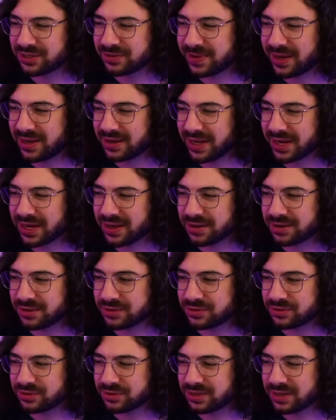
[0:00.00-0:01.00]
about
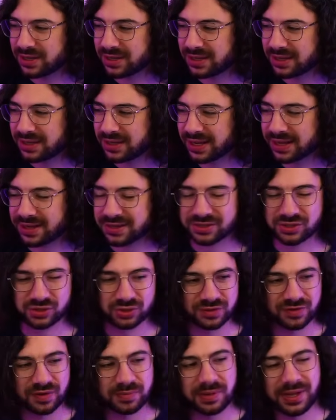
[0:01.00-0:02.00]
like
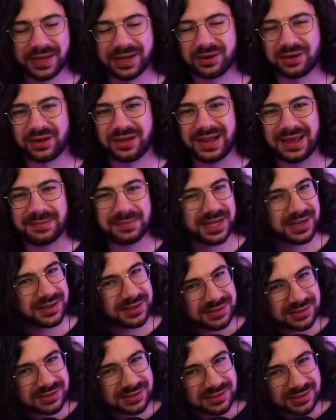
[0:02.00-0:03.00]
sort of a play on
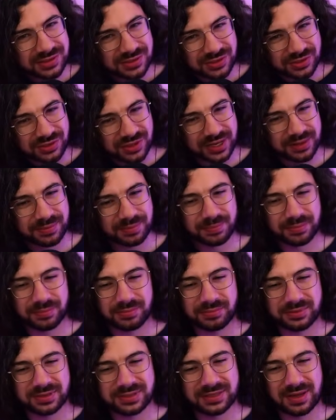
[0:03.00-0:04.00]
lemmings. So like
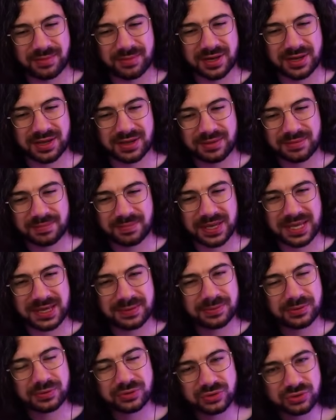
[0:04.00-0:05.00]
summoning
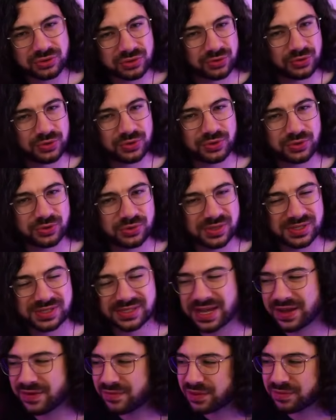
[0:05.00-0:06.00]
people to you to
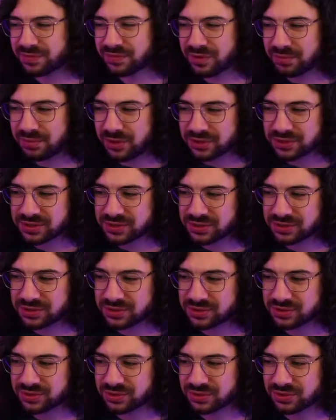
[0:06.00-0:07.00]
save them from
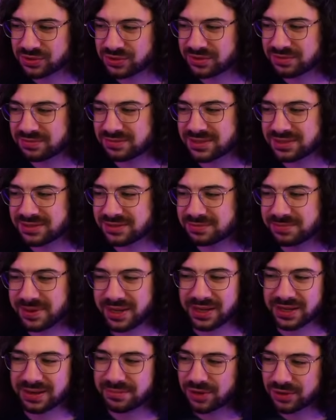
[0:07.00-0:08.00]
monsters or
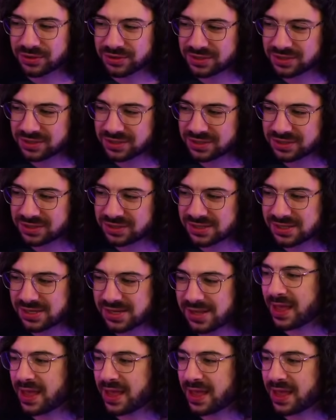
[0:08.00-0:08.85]
dispelling monsters.